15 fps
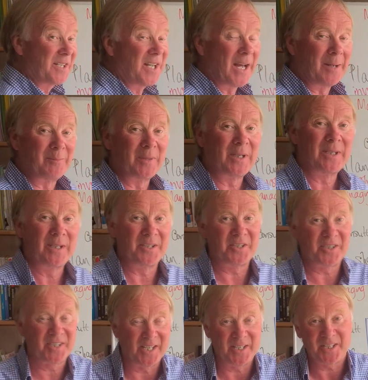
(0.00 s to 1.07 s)
them and
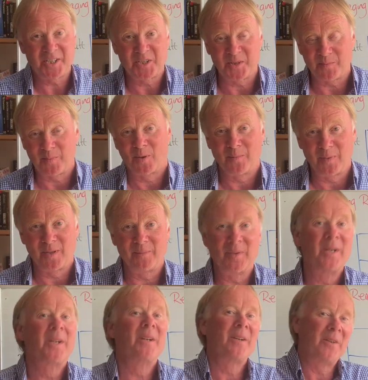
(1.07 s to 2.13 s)
just say, this is the problem,
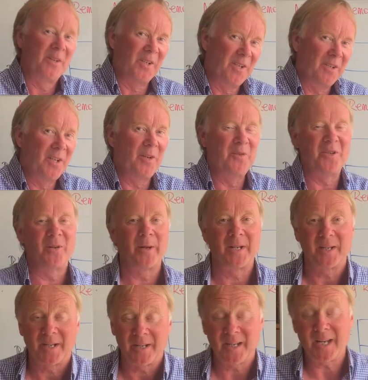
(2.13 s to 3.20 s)
you do it. And